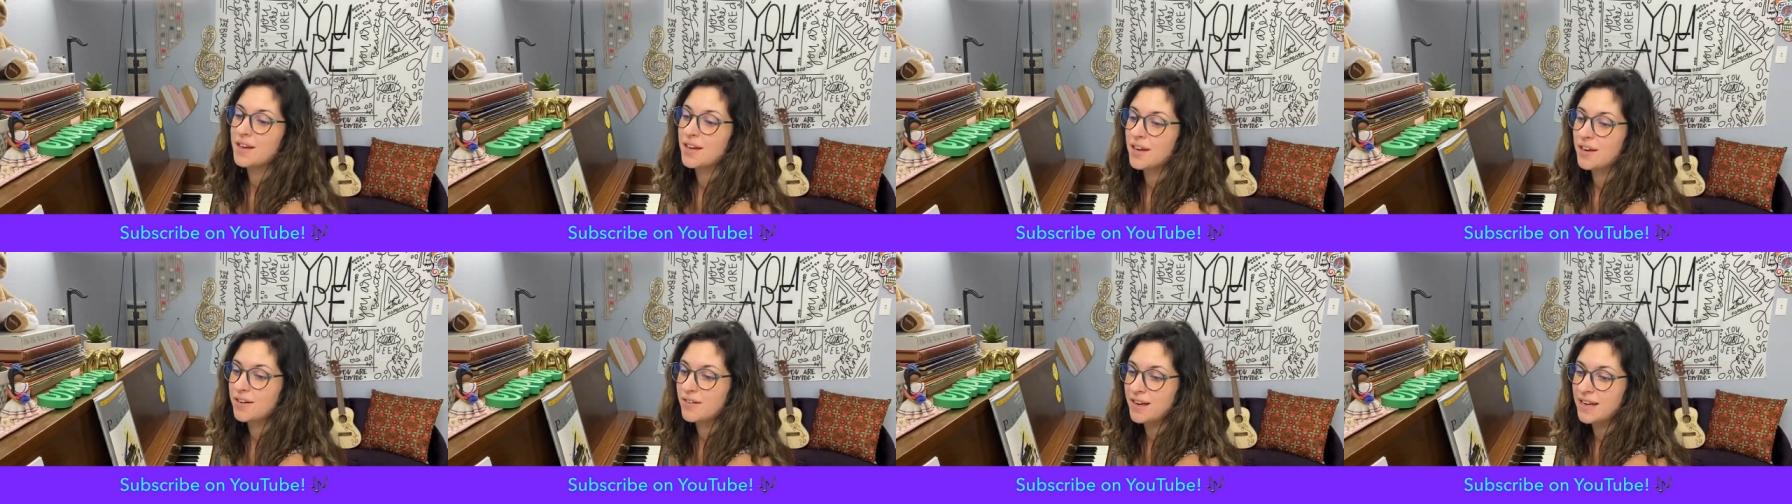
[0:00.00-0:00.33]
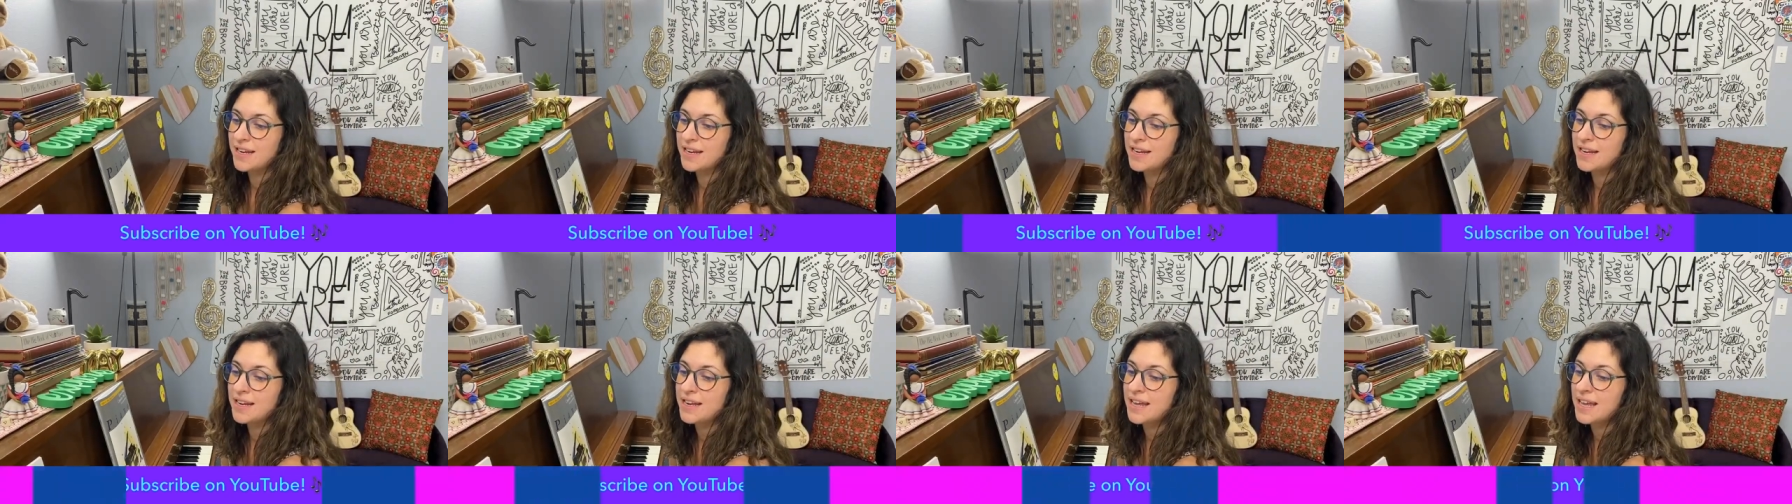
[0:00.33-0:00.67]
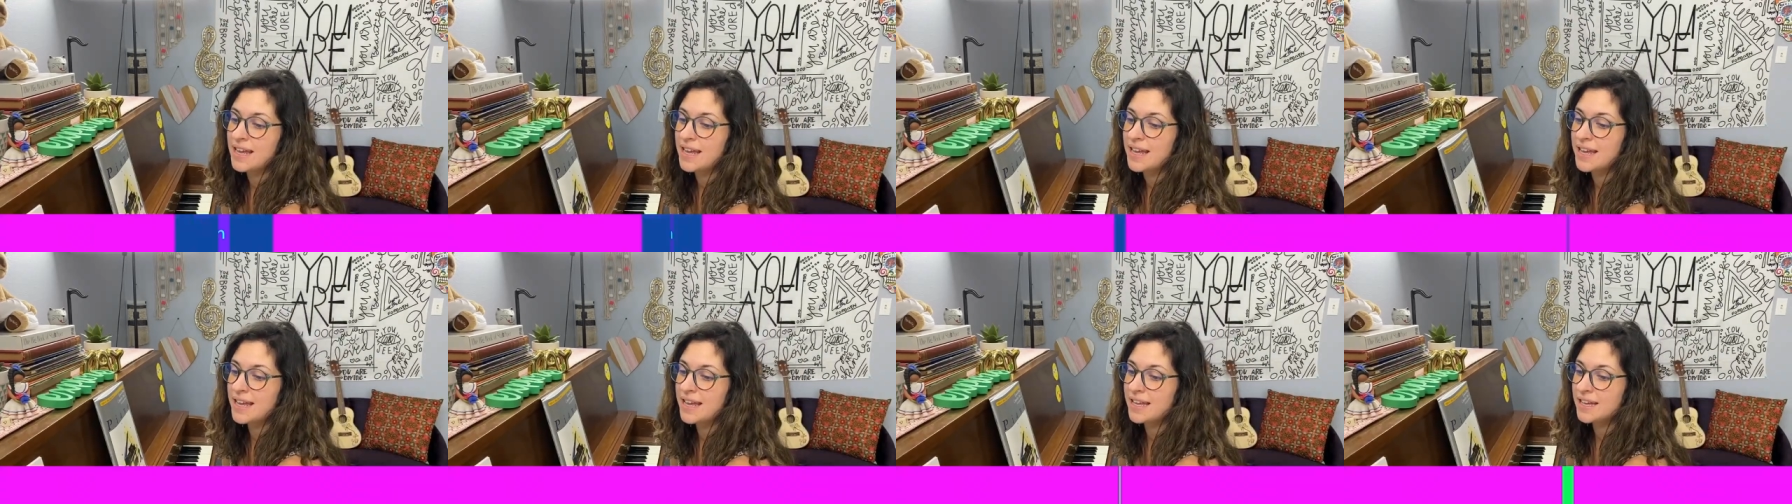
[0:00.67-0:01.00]
All right,
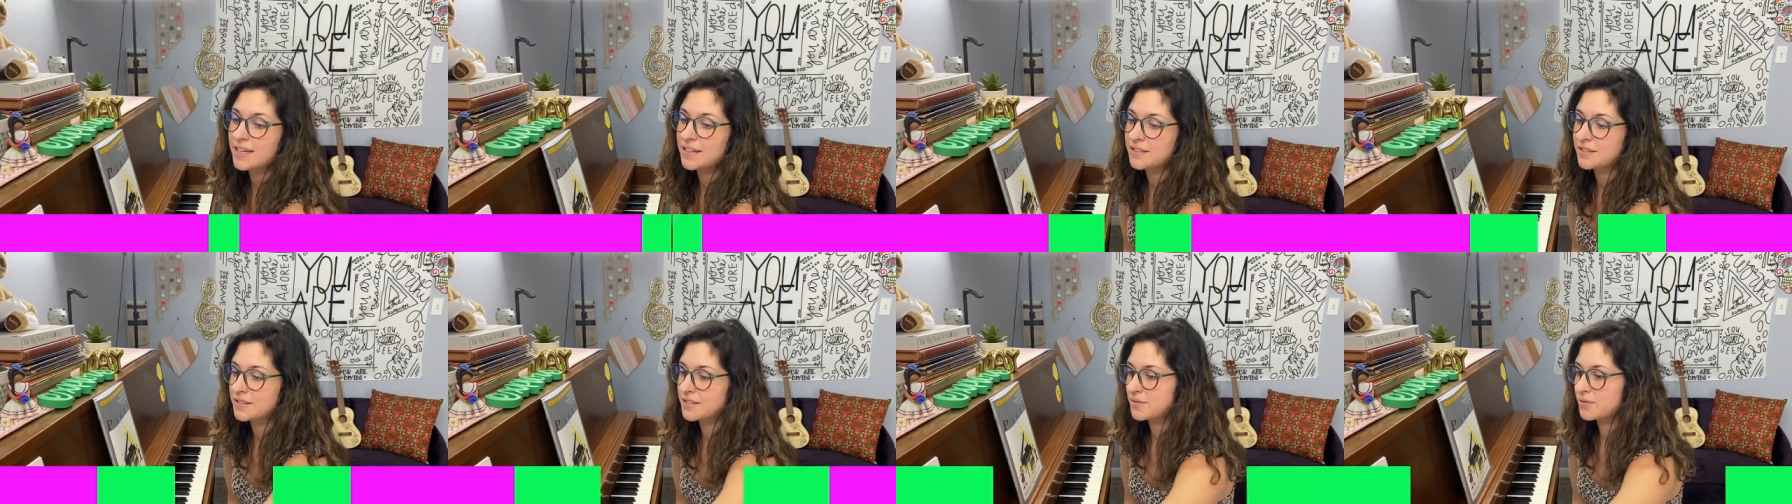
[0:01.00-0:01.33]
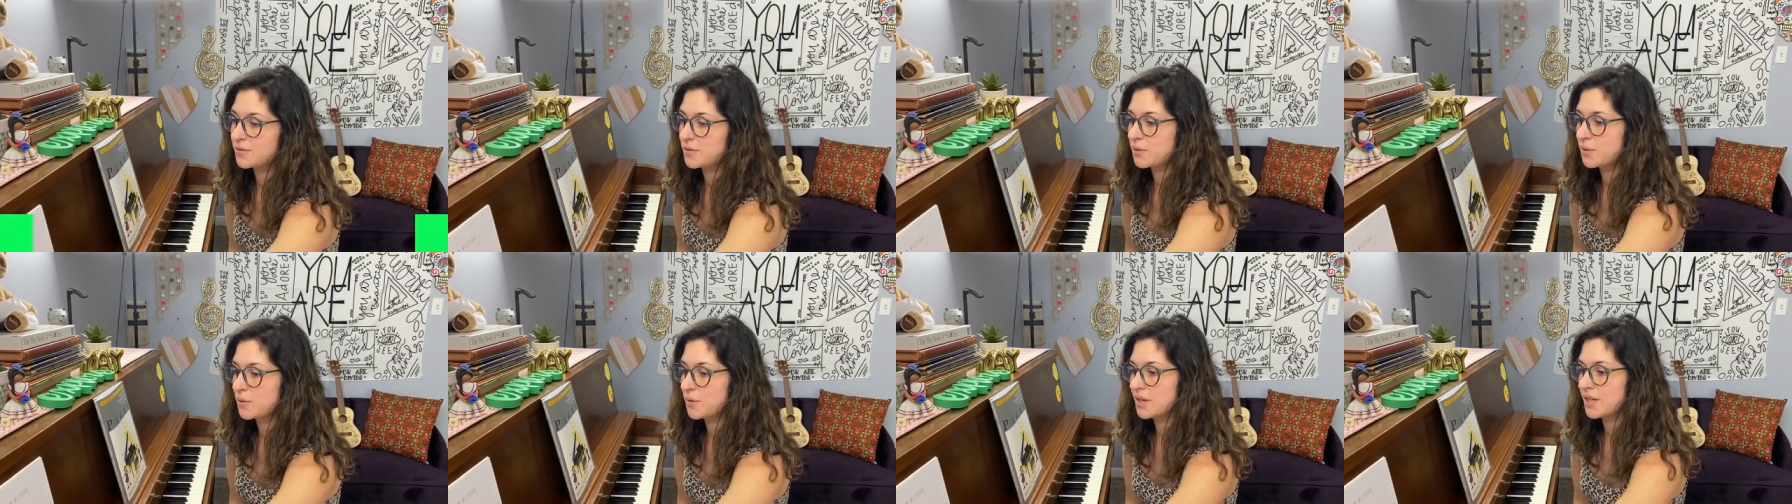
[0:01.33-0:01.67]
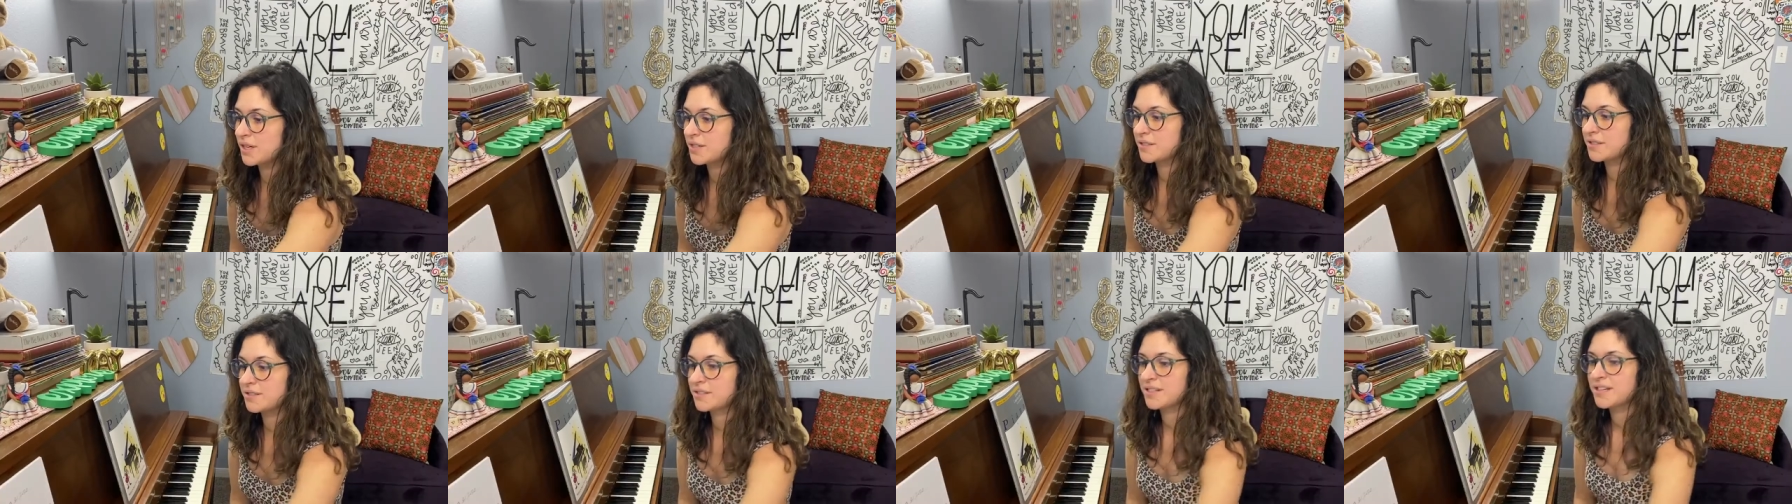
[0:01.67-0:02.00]
next, of
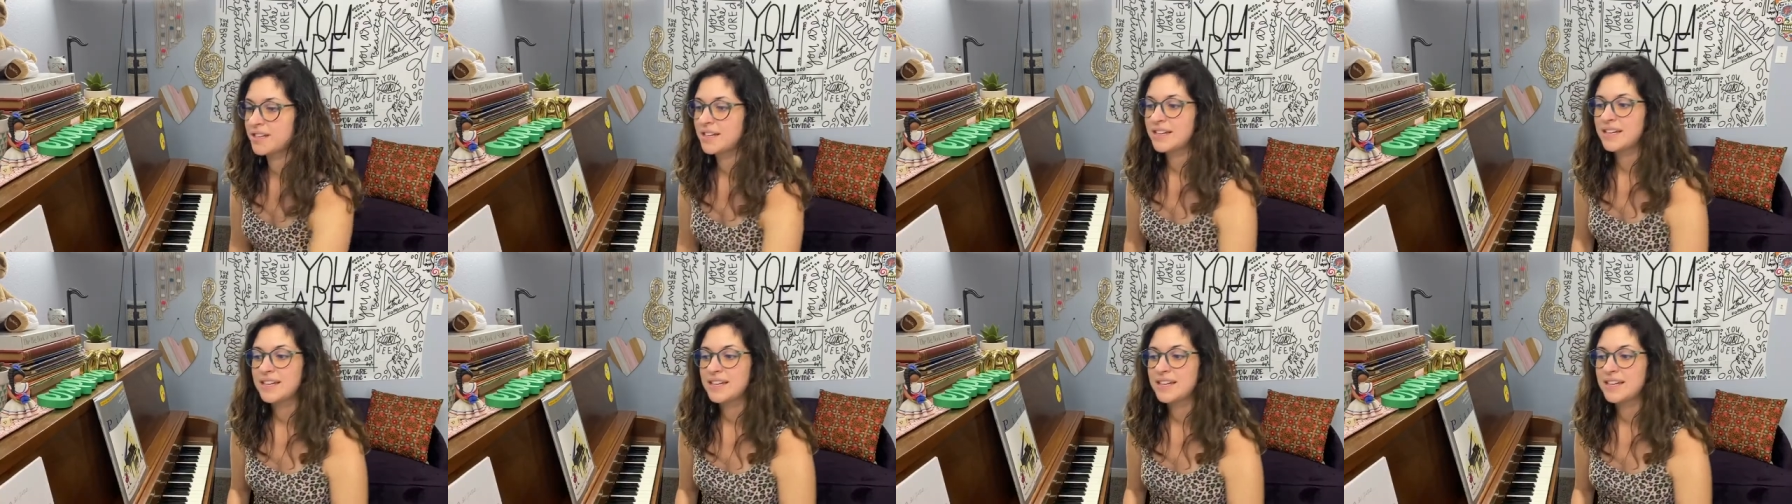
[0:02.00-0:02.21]
course,